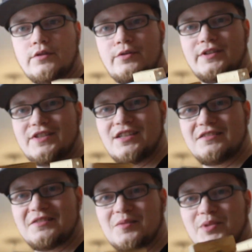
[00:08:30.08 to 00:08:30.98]
The
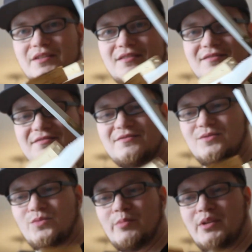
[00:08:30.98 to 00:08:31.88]
result is a bit
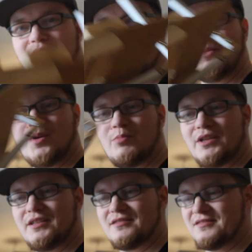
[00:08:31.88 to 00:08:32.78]
wibbly
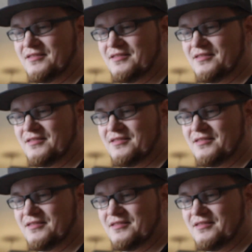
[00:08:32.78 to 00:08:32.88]
wobbly,